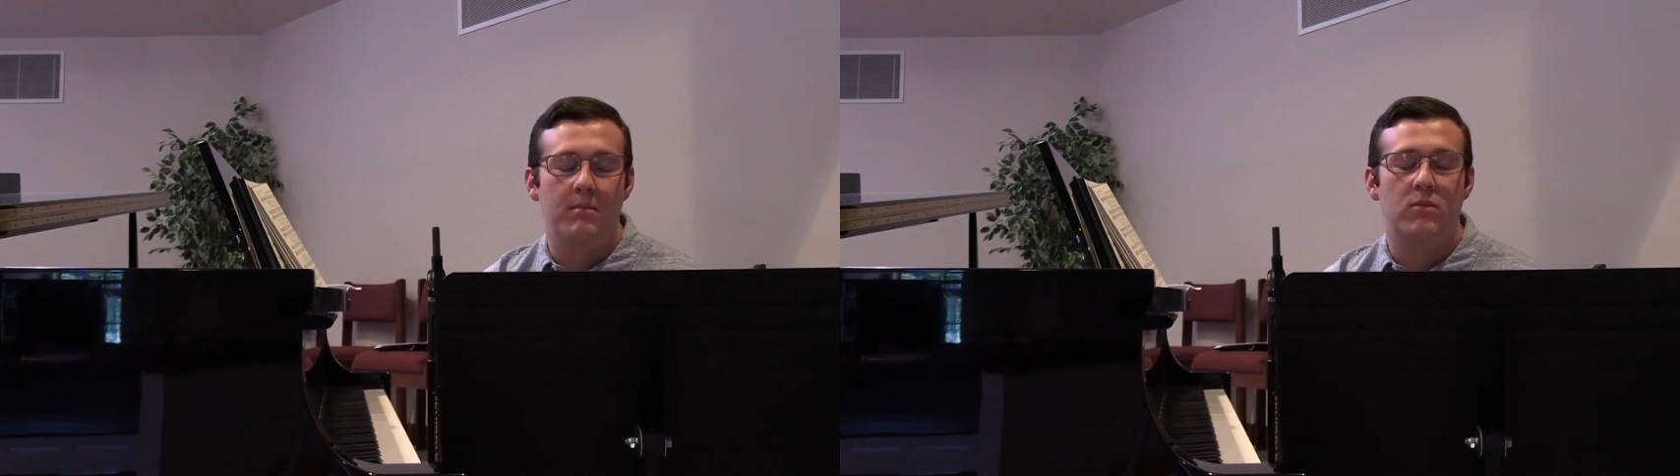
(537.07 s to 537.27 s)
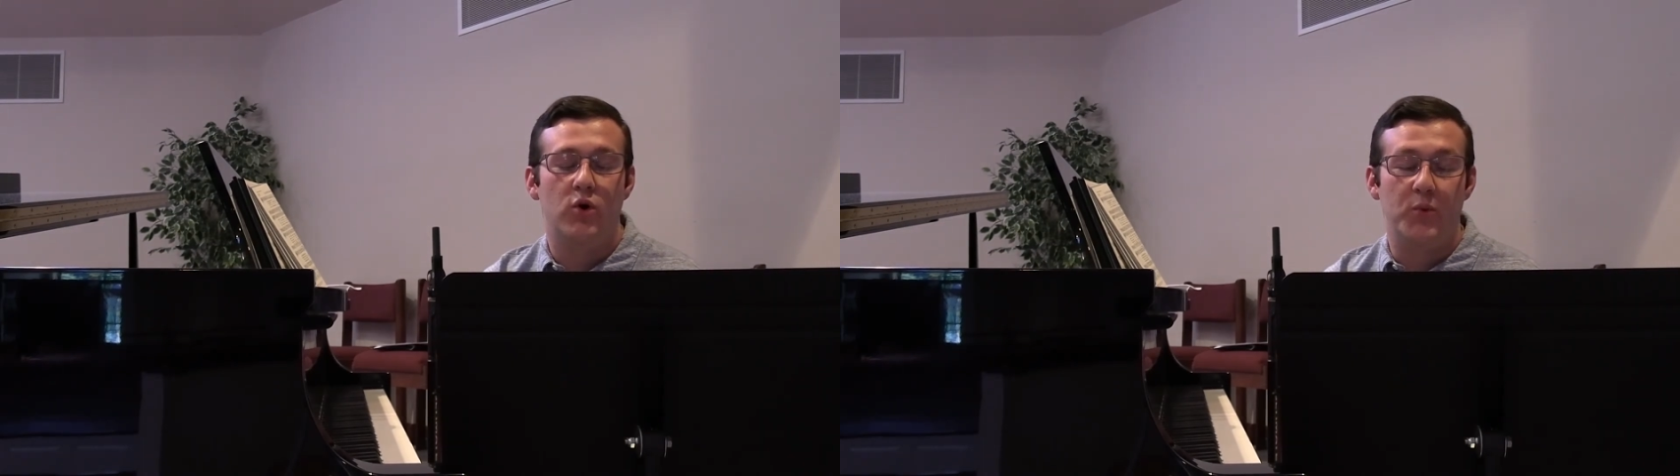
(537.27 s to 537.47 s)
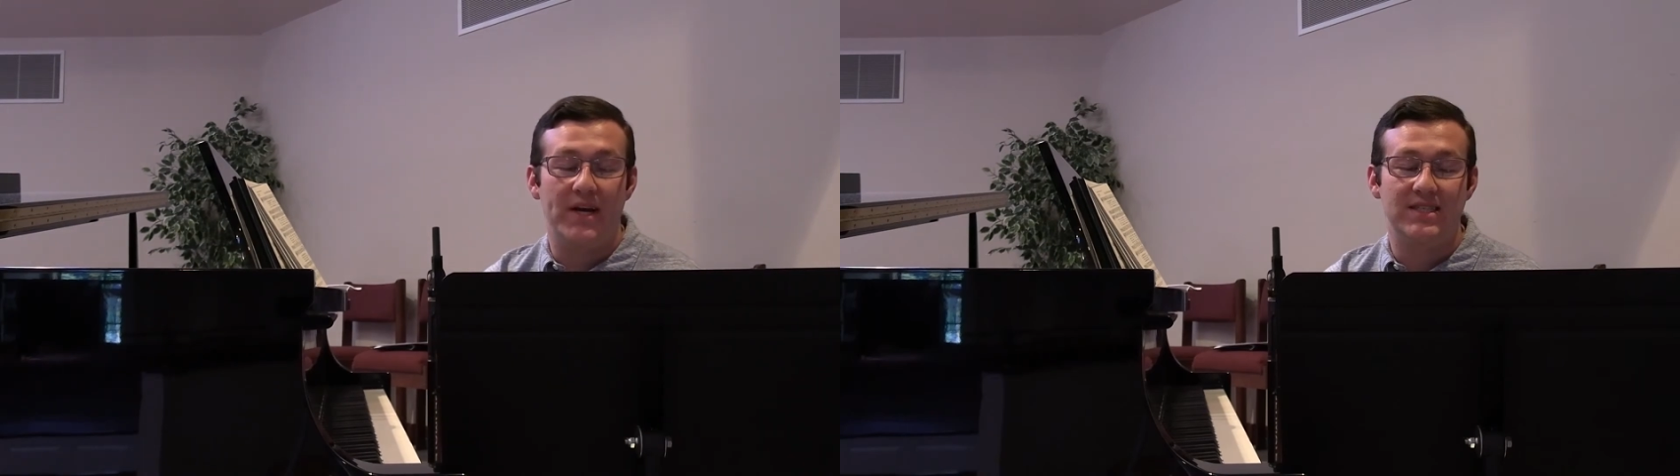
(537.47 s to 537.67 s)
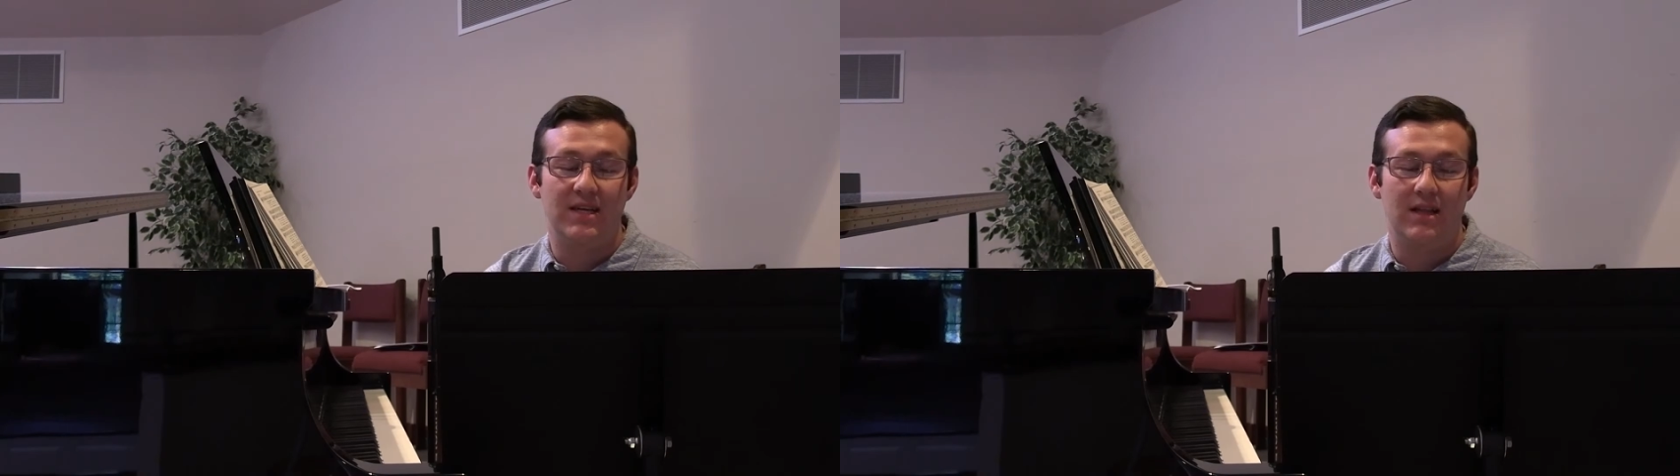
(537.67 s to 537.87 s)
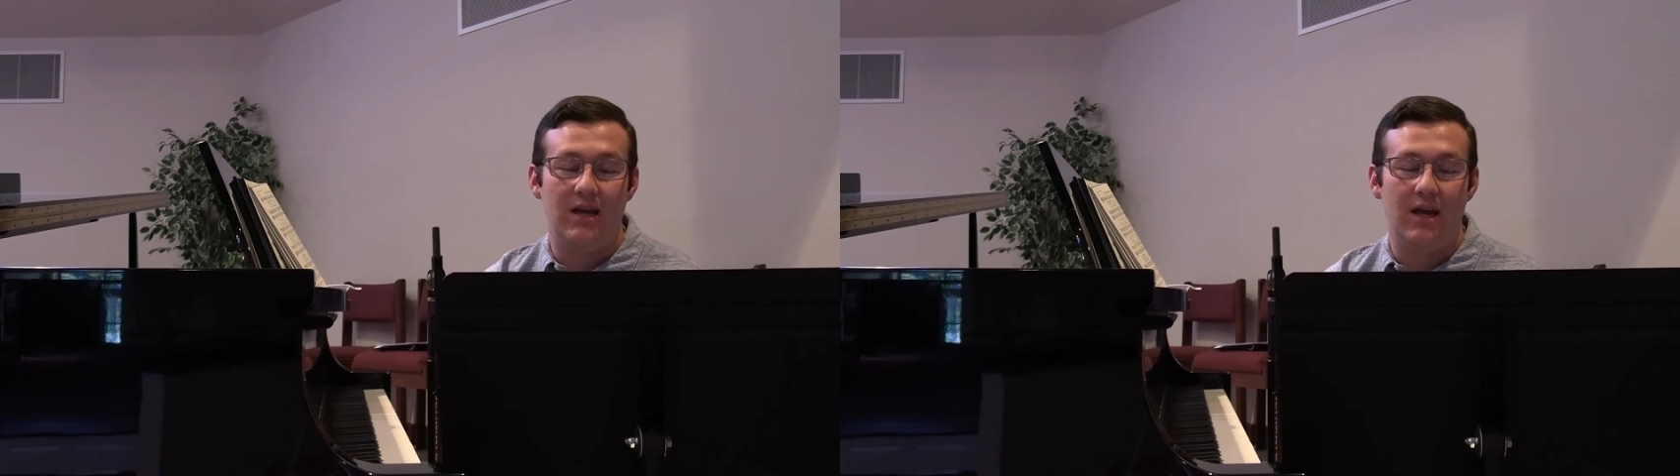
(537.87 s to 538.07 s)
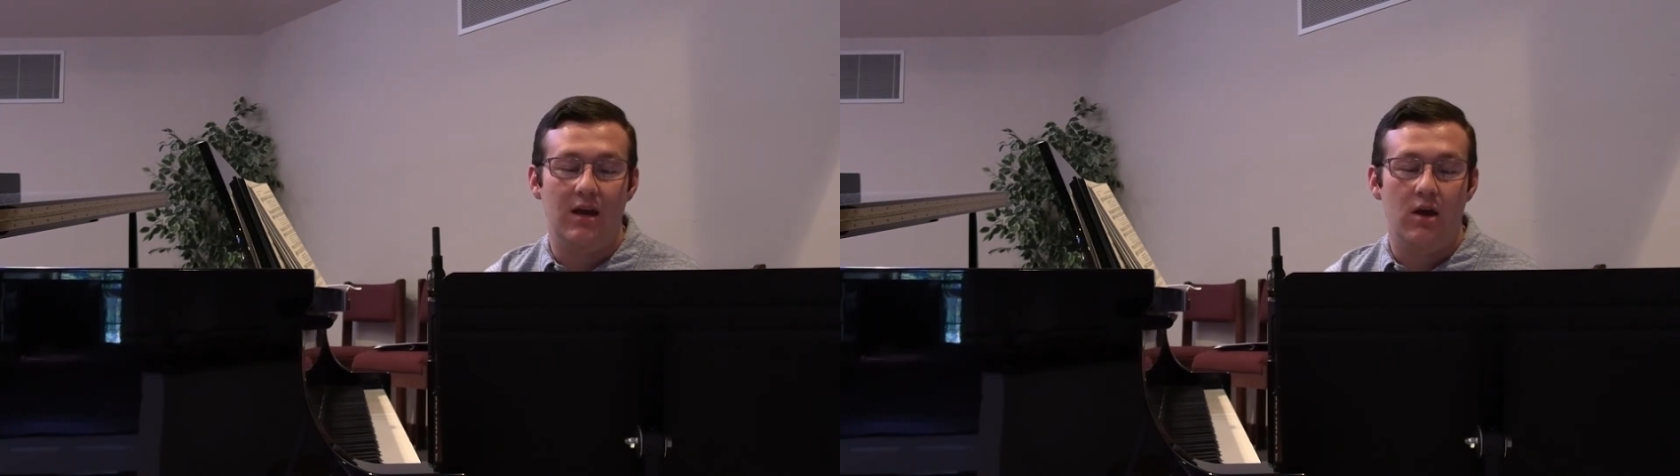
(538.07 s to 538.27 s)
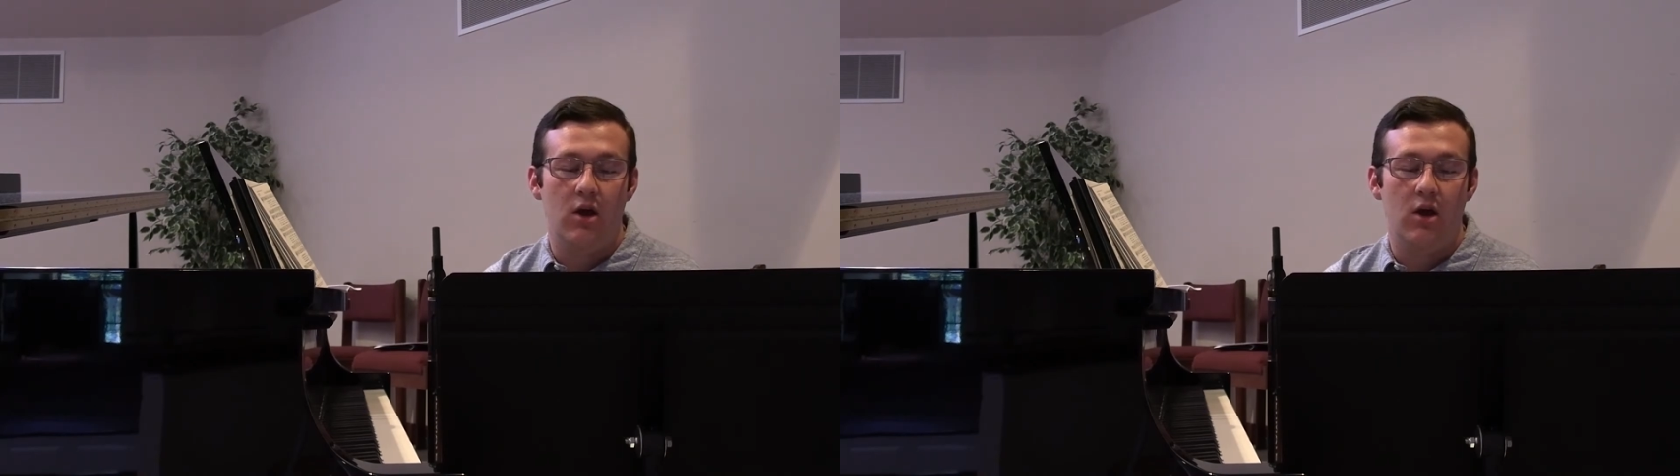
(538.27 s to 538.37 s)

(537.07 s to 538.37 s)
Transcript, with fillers: More recently,